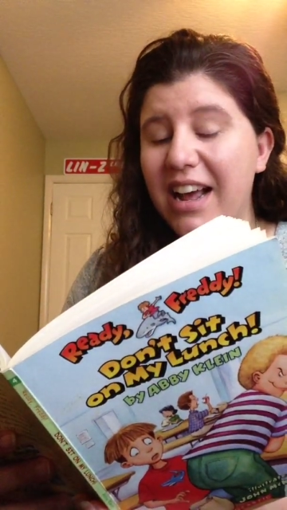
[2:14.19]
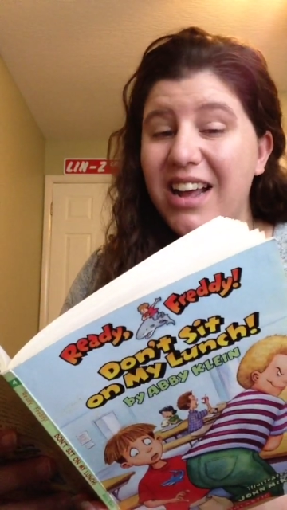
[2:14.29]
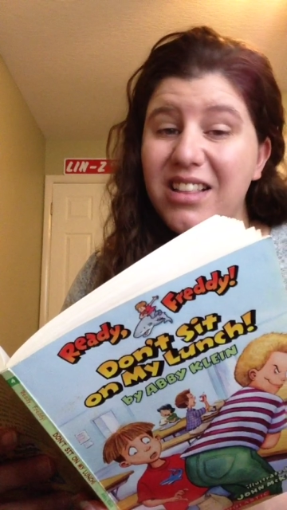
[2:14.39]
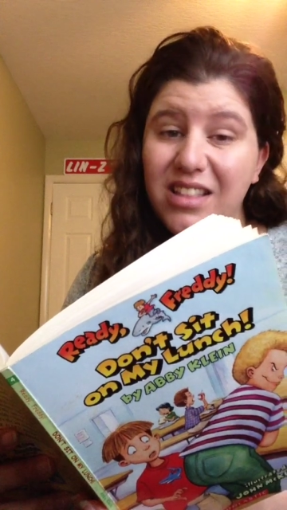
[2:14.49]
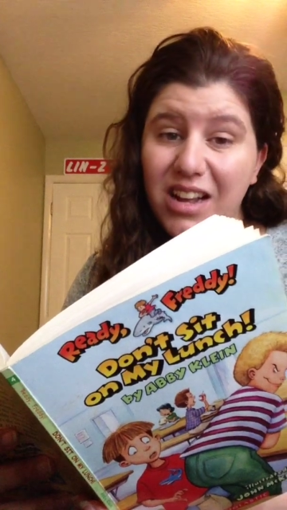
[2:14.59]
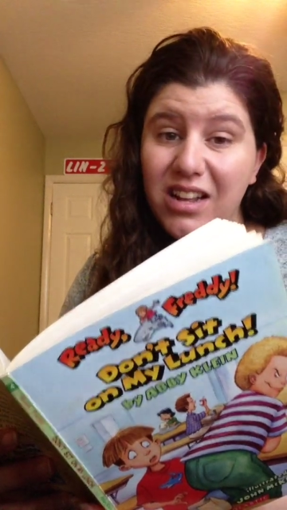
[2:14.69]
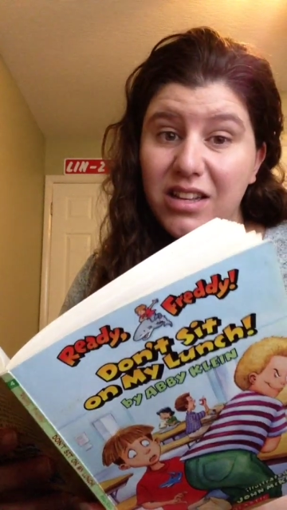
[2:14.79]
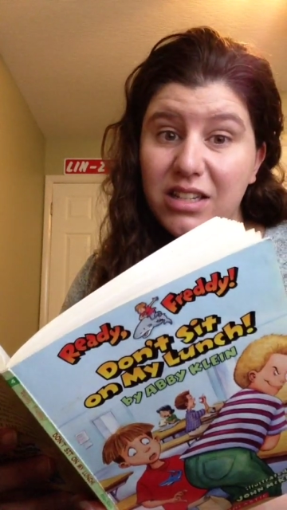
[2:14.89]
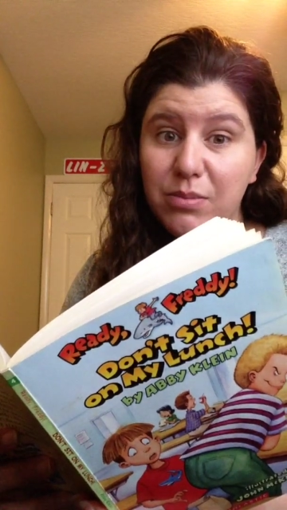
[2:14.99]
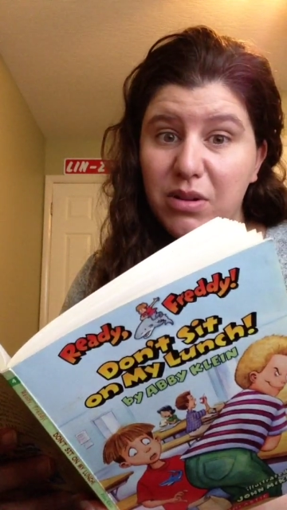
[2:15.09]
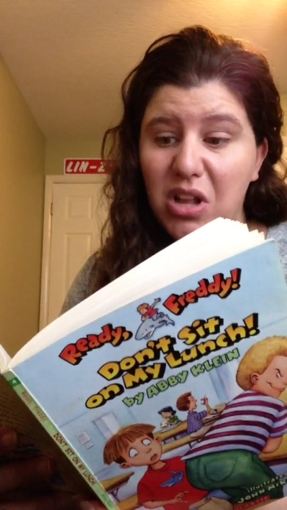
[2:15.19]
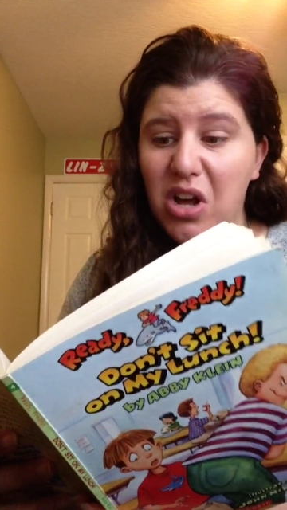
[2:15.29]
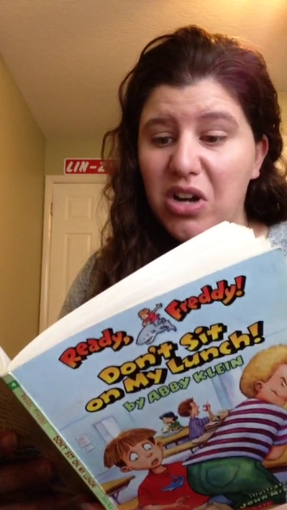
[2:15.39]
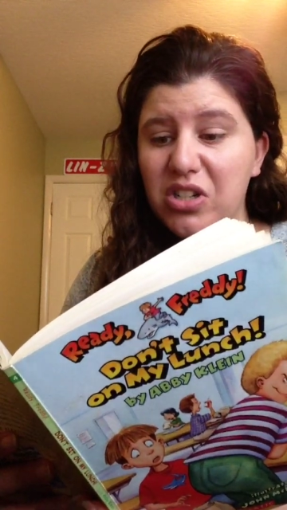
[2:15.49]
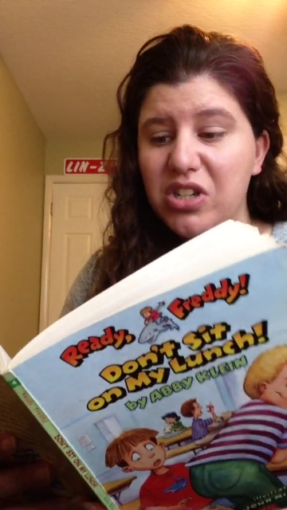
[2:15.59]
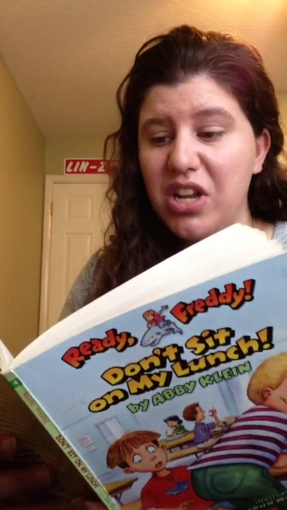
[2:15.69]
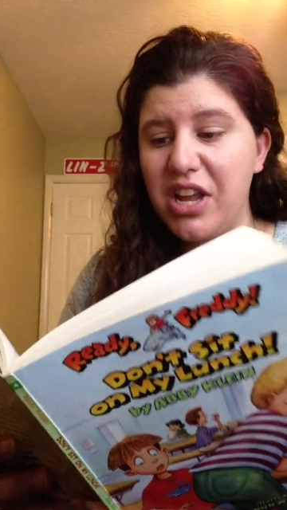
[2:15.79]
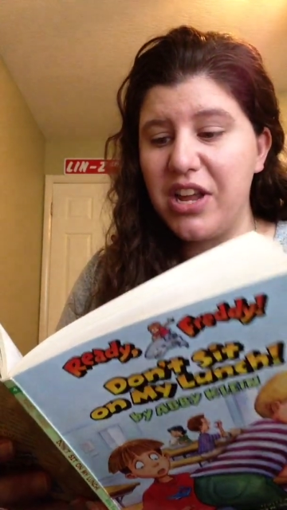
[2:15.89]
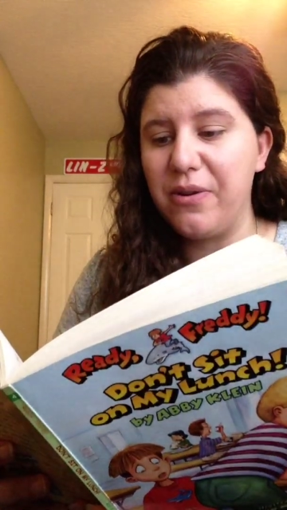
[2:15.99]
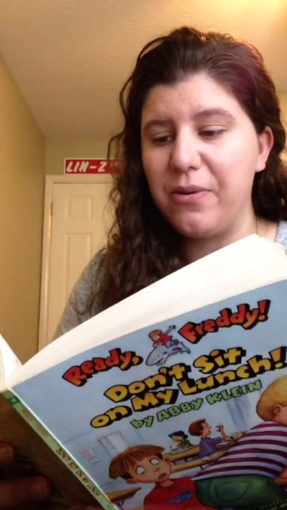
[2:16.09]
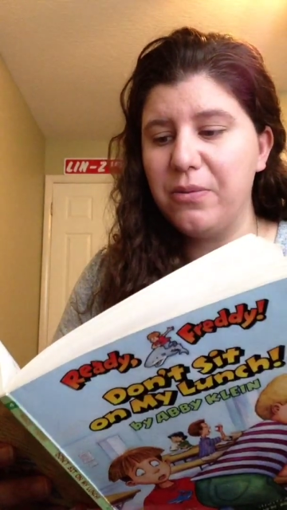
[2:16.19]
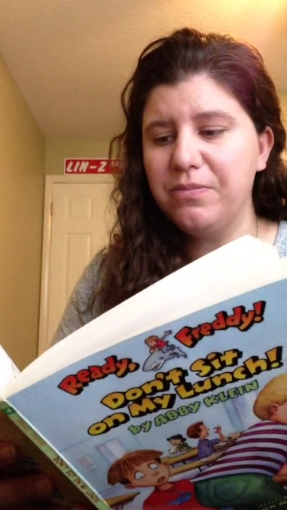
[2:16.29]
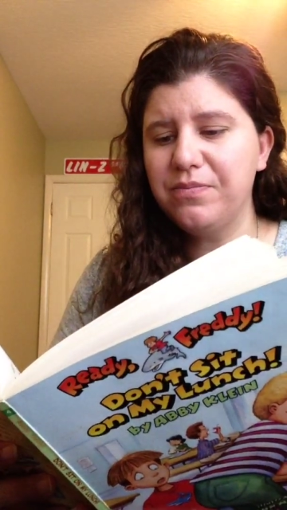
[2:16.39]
"I think this belongs to you."